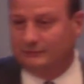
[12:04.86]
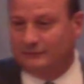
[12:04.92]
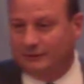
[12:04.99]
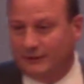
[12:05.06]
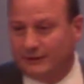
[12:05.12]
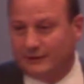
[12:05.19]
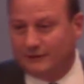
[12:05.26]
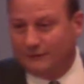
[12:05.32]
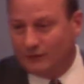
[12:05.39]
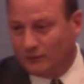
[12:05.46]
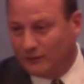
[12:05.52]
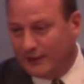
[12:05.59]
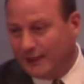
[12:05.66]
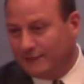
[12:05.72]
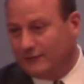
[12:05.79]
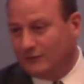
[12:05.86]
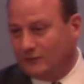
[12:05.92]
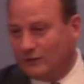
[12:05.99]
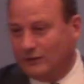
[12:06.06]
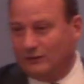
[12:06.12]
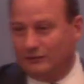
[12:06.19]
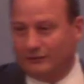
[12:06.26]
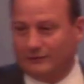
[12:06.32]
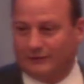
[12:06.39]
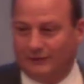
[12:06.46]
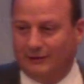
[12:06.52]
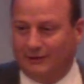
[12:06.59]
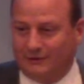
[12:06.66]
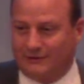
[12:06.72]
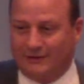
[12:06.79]
list of who we have on the rolls,
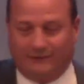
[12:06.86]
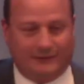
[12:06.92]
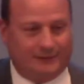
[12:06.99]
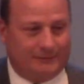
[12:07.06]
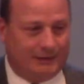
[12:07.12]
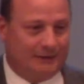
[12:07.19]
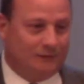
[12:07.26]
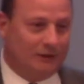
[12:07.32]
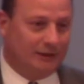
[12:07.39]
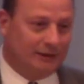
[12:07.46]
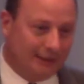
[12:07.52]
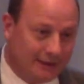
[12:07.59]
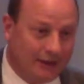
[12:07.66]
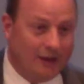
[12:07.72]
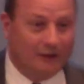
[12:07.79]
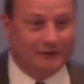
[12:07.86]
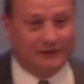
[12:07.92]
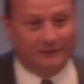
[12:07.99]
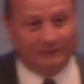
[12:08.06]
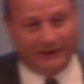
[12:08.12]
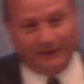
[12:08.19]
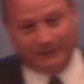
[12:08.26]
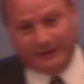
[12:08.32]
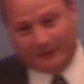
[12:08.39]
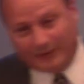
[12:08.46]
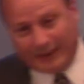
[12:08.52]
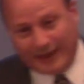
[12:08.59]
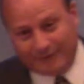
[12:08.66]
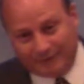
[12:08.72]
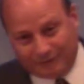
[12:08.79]
see if anybody wanted. I called some people that
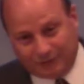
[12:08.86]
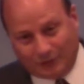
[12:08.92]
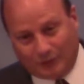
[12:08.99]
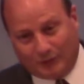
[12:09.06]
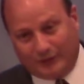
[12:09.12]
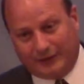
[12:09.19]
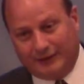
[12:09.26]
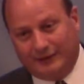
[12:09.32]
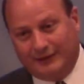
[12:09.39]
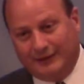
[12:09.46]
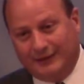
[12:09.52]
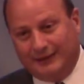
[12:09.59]
we have in Florida.